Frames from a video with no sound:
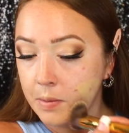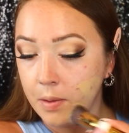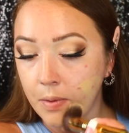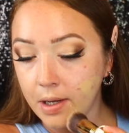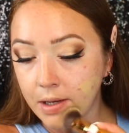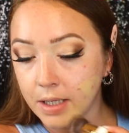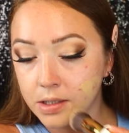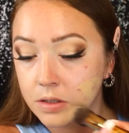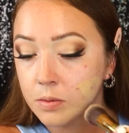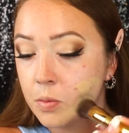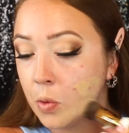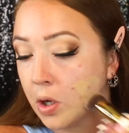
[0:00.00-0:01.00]
We can get
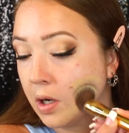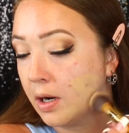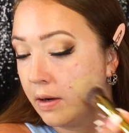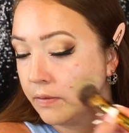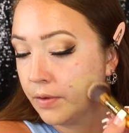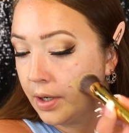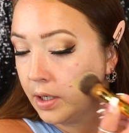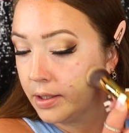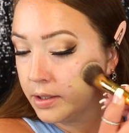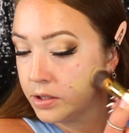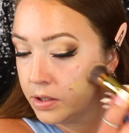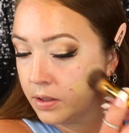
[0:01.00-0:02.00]
some more
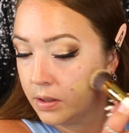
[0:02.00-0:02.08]
coverage.